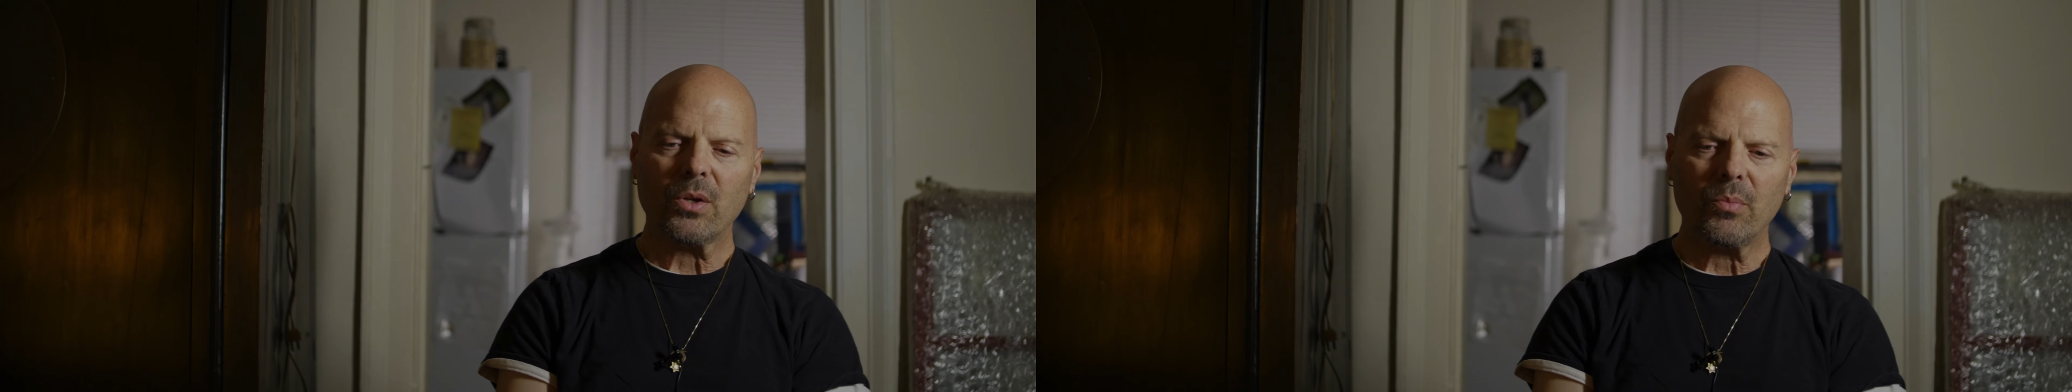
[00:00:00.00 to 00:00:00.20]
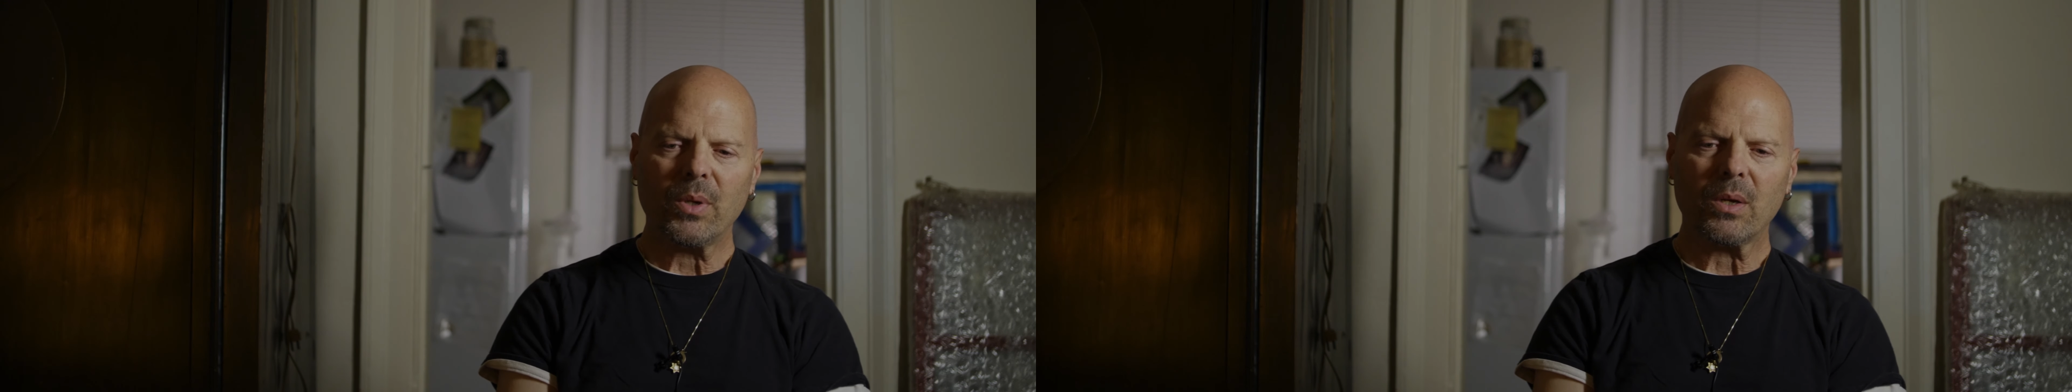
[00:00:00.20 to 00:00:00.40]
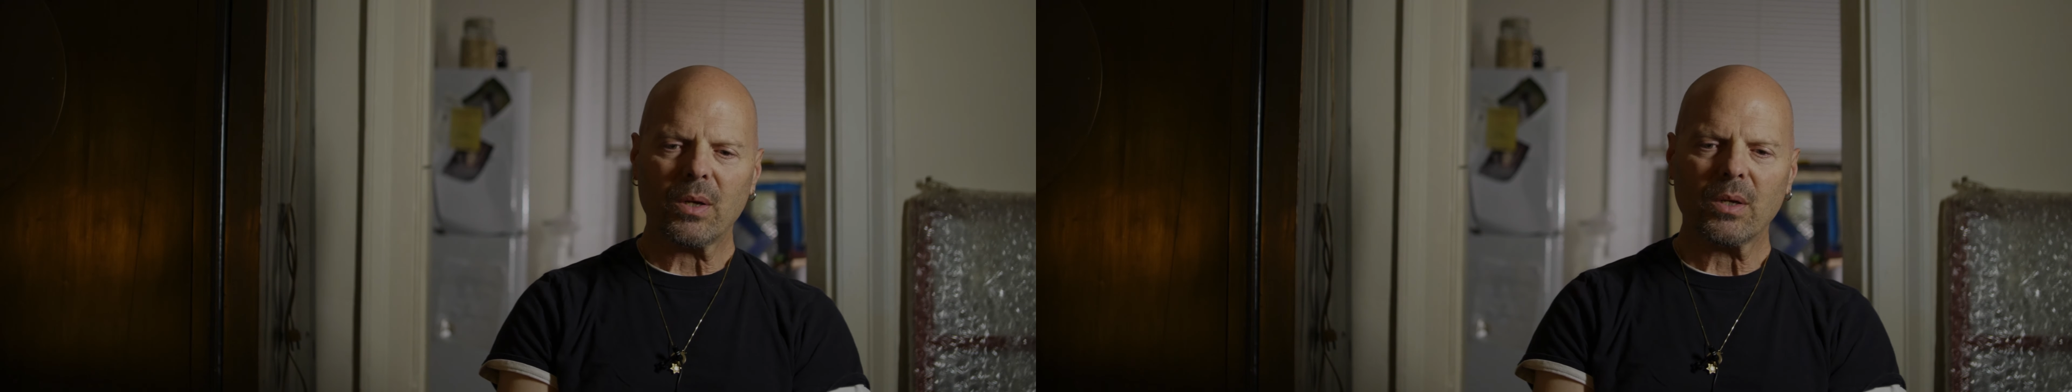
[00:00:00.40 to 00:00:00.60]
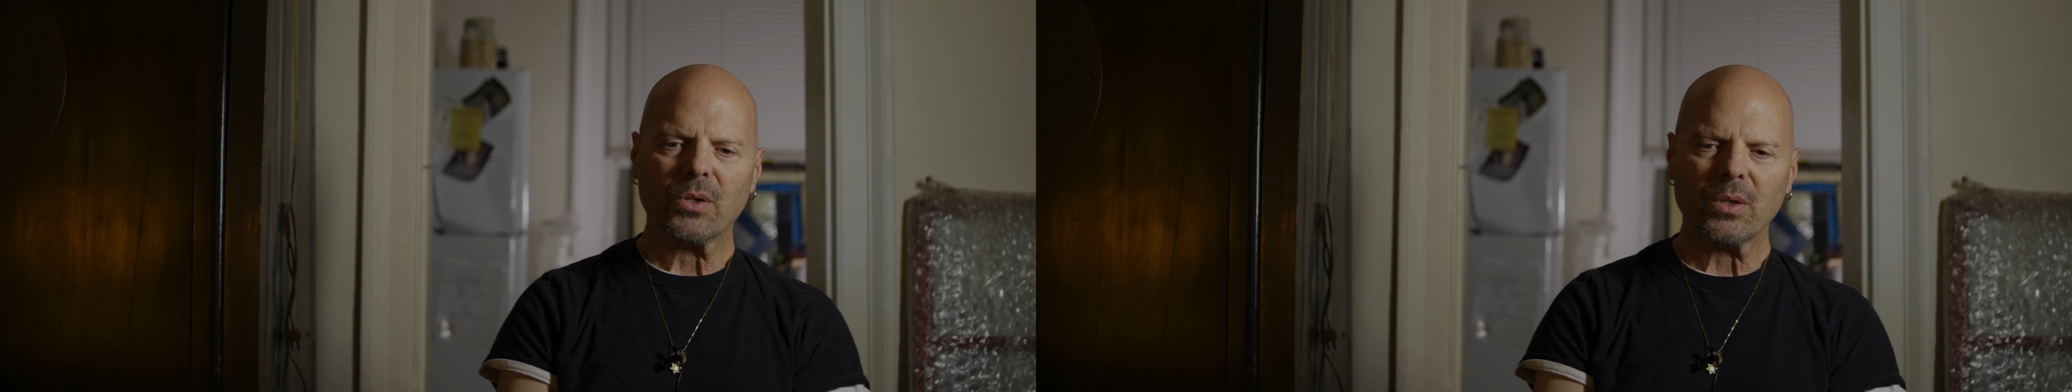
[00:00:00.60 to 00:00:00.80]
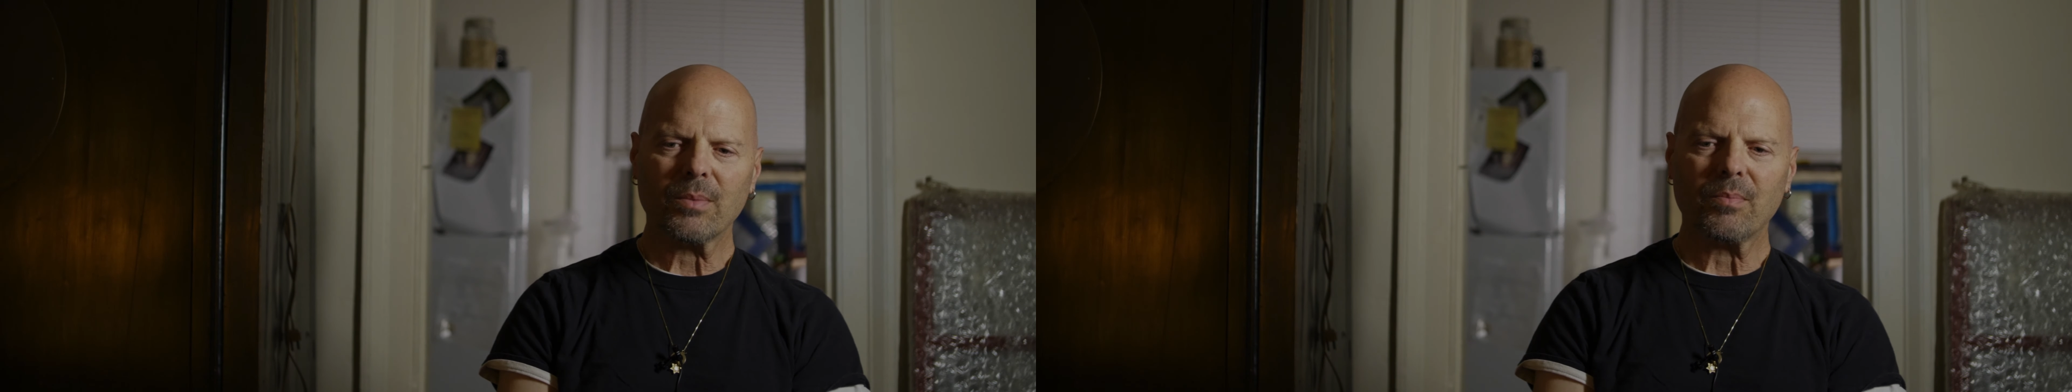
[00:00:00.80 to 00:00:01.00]
to you
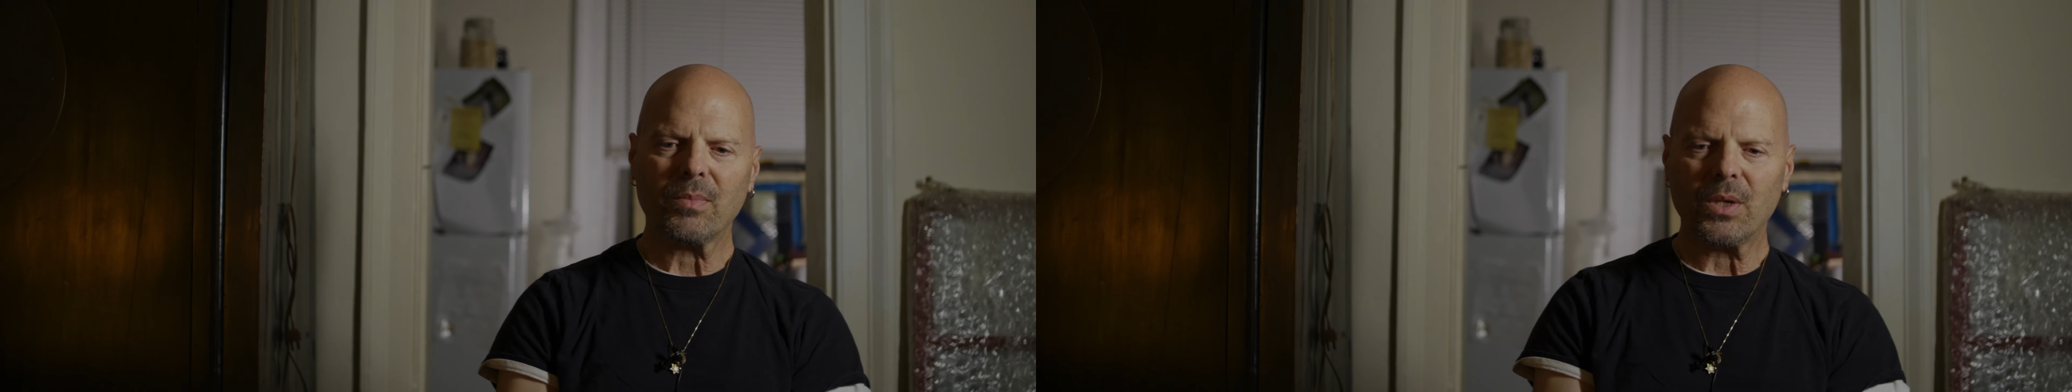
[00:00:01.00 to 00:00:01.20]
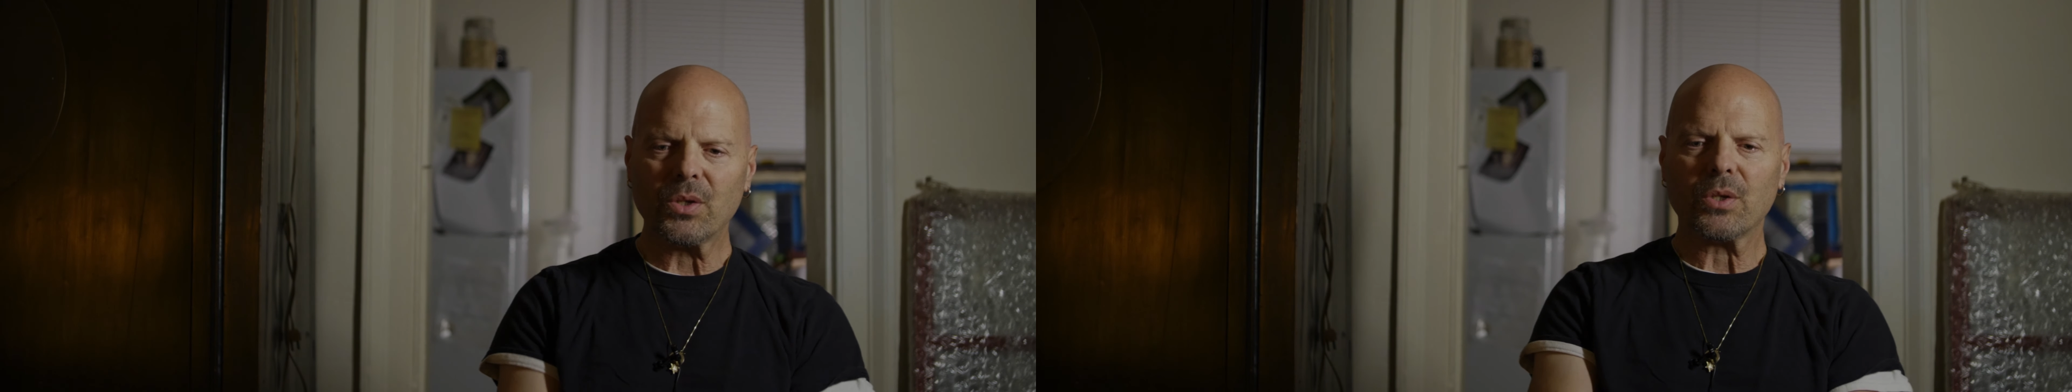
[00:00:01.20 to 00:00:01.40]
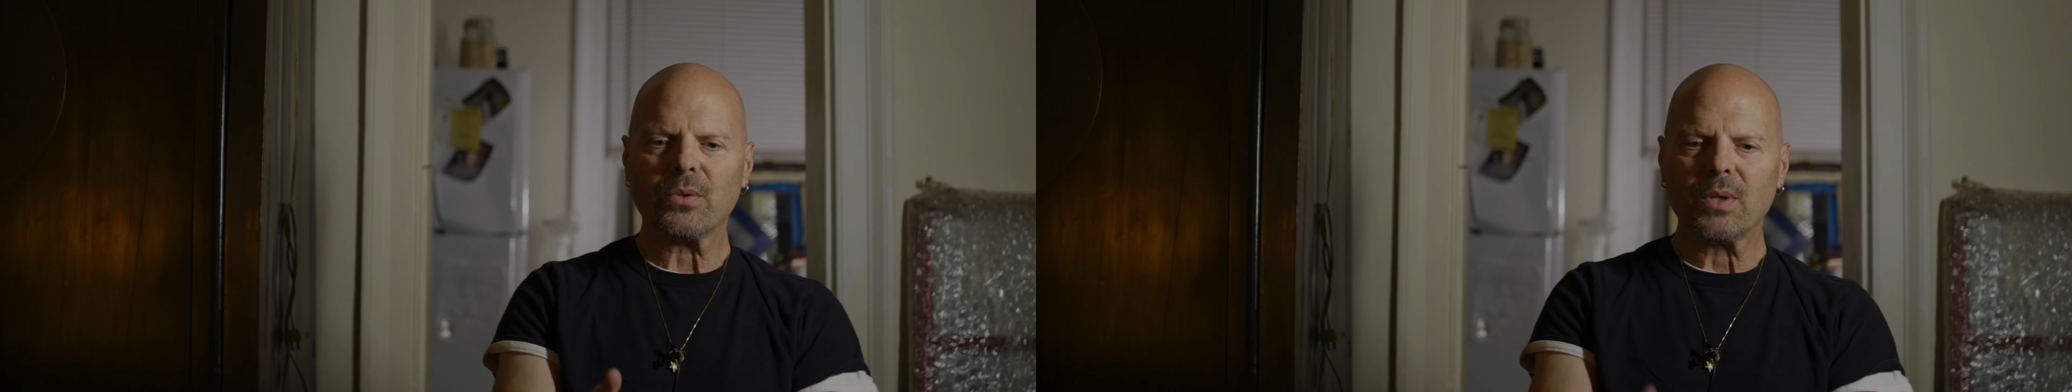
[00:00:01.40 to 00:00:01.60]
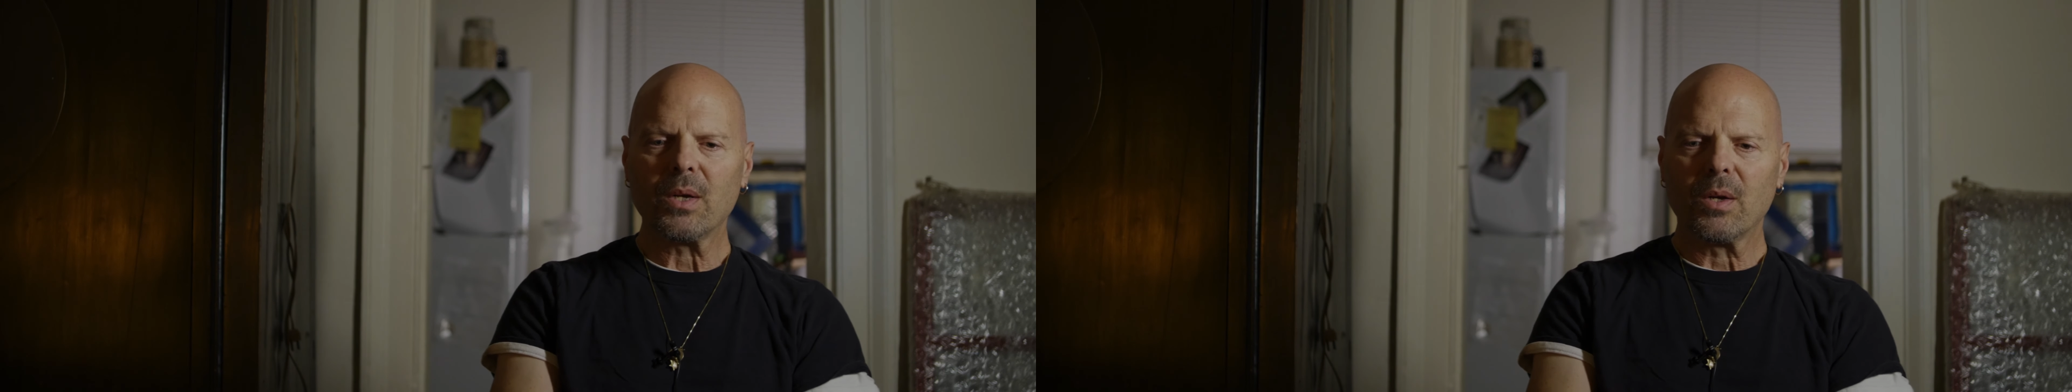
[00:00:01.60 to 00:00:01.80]
because this